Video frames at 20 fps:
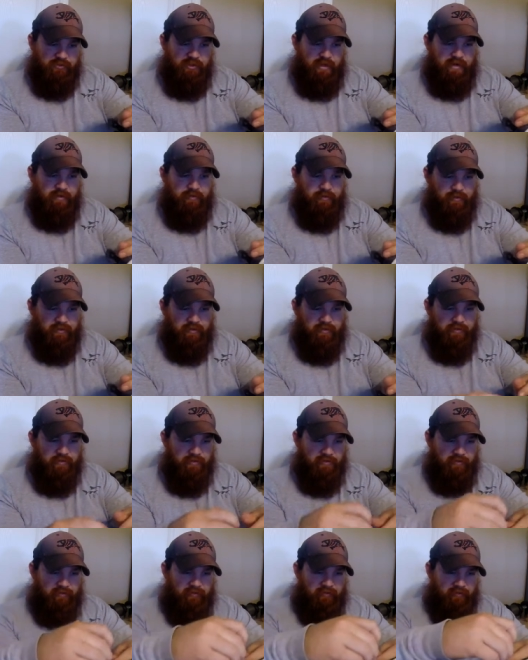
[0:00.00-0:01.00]
J hook
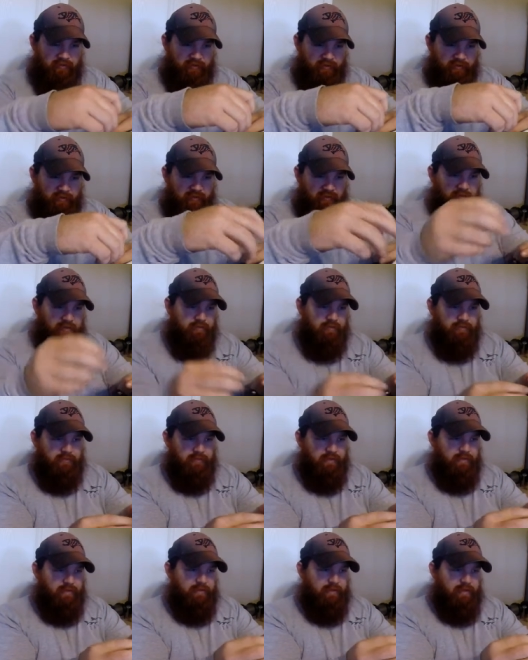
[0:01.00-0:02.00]
so
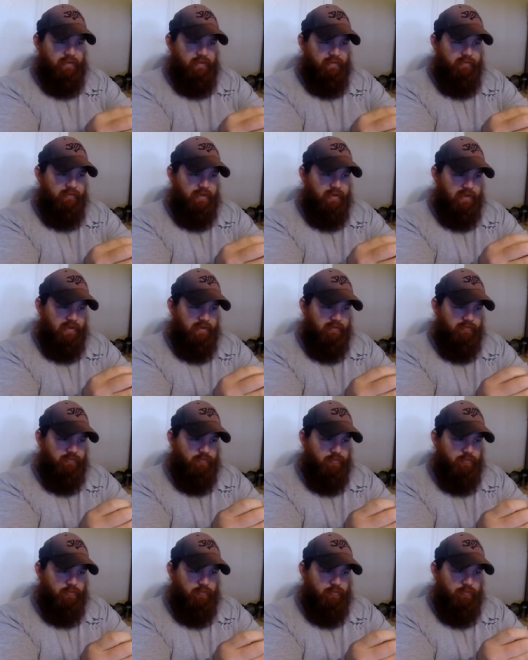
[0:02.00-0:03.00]
that you can
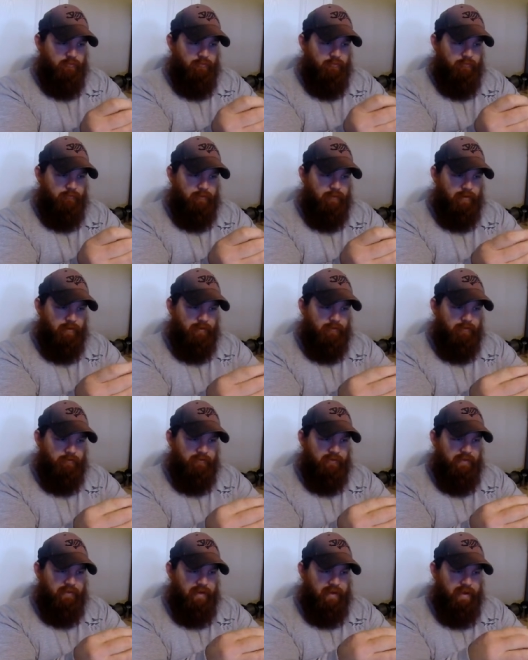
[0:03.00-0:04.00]
control where it
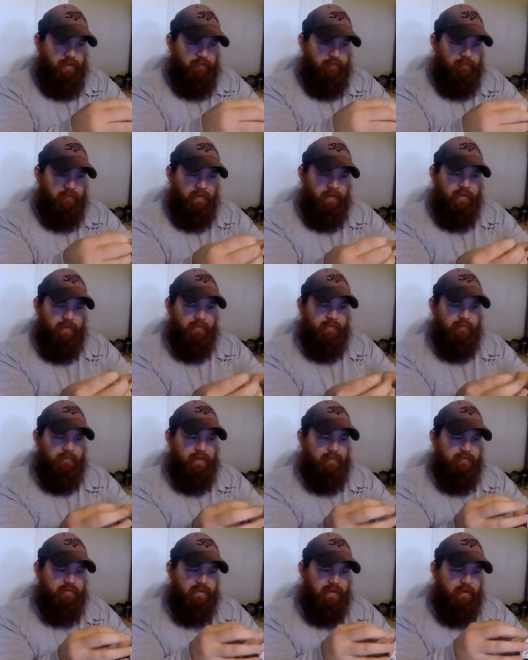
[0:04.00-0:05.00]
goes in and out.
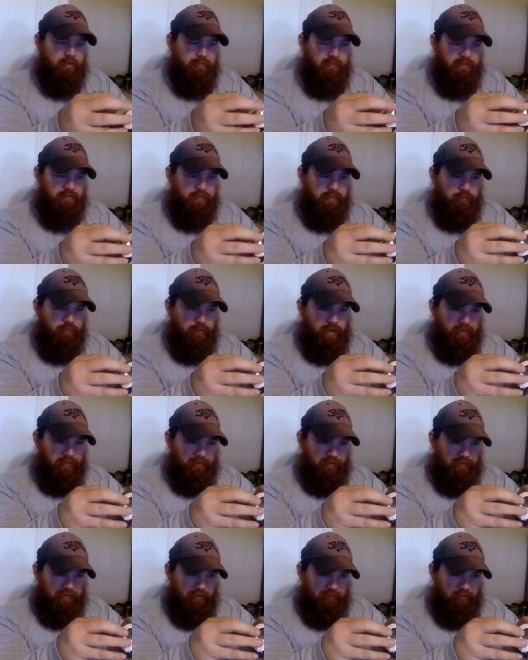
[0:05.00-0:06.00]
Sometimes it helps if you wet
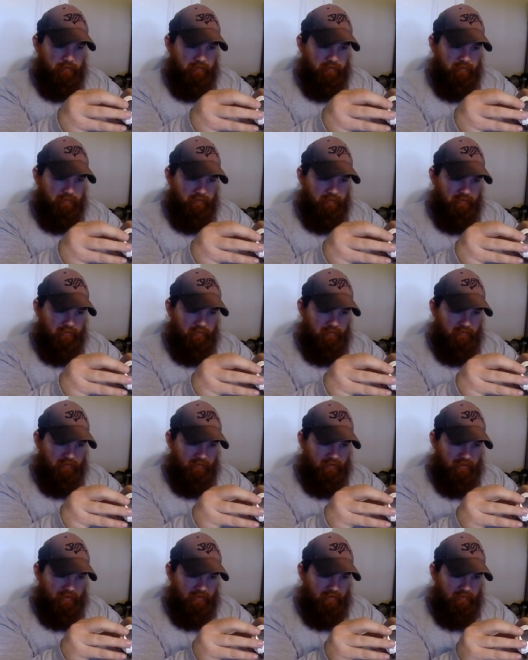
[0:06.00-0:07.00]
the tip of the
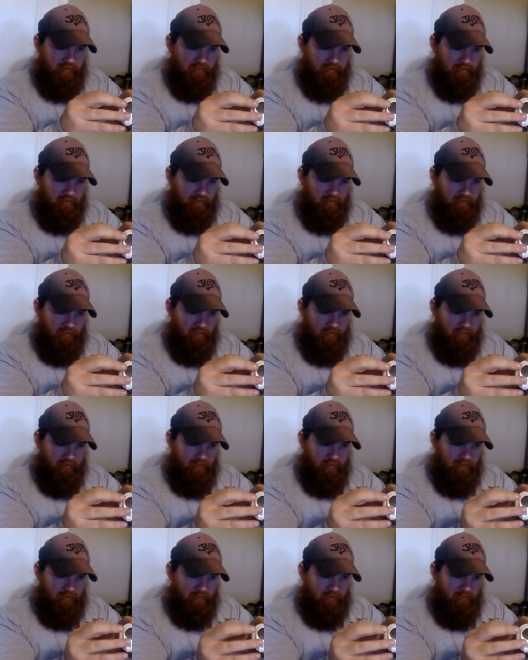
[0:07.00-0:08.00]
line.
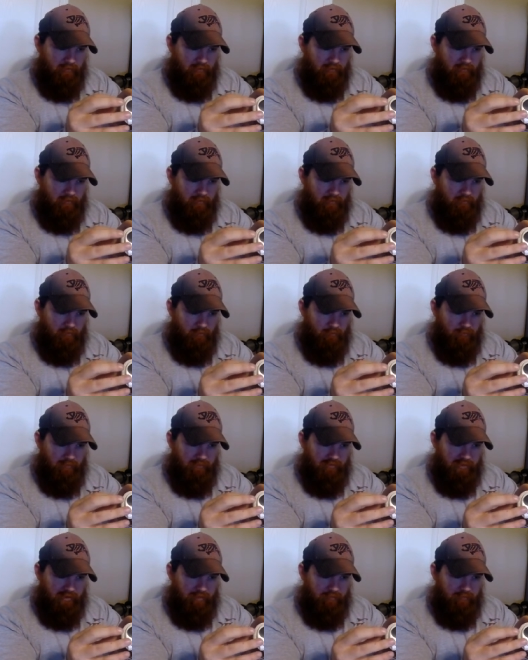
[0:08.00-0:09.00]
It'll hold
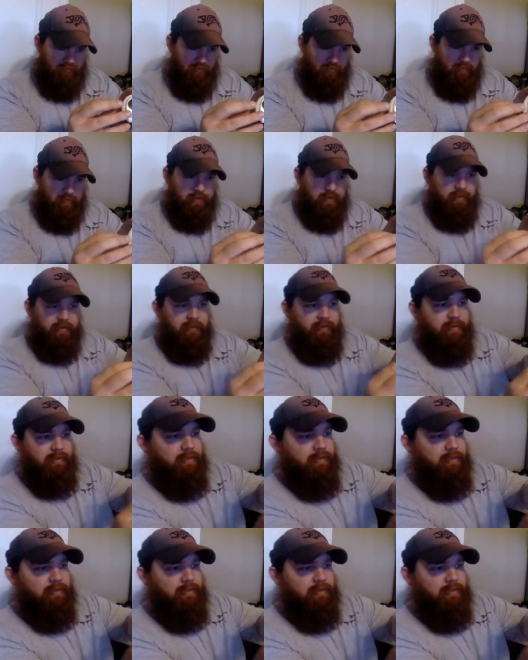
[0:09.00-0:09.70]
its shape a little better.